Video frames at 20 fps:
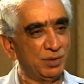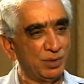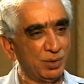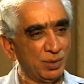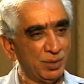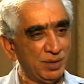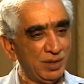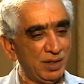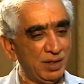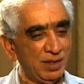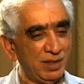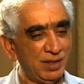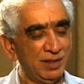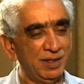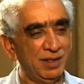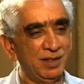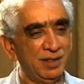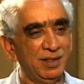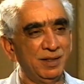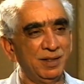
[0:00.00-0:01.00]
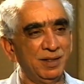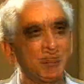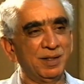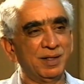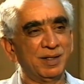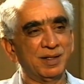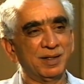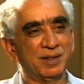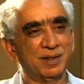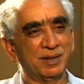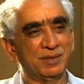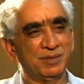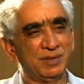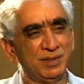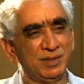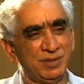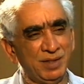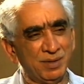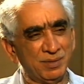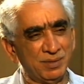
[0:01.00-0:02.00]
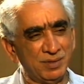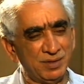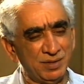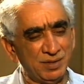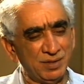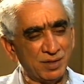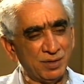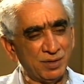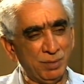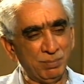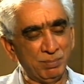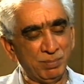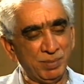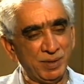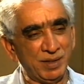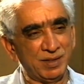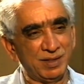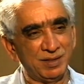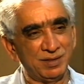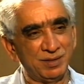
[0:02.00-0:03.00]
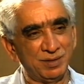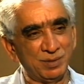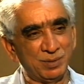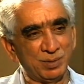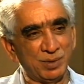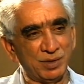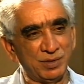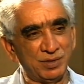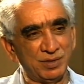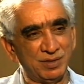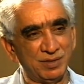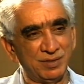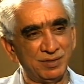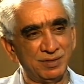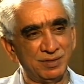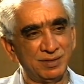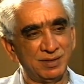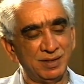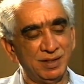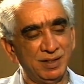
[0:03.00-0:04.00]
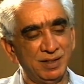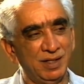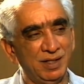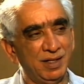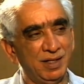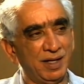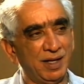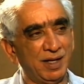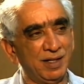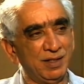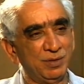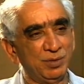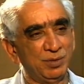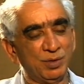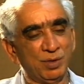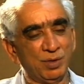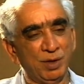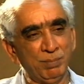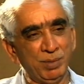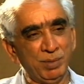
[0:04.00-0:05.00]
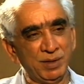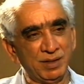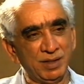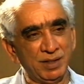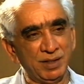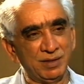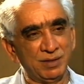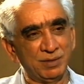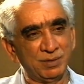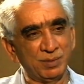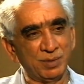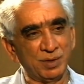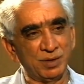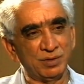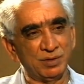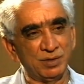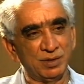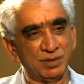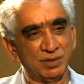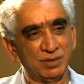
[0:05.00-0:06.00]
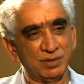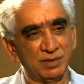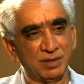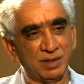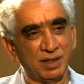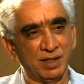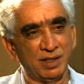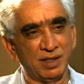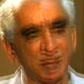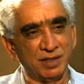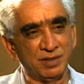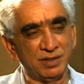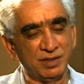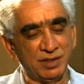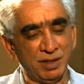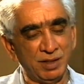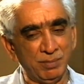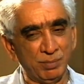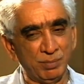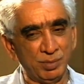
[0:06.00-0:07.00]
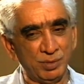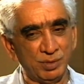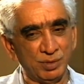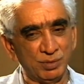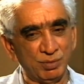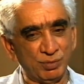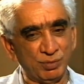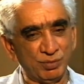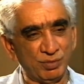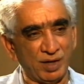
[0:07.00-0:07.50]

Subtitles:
in Doda? These are complicated questions. And to complicated questions, an attempt to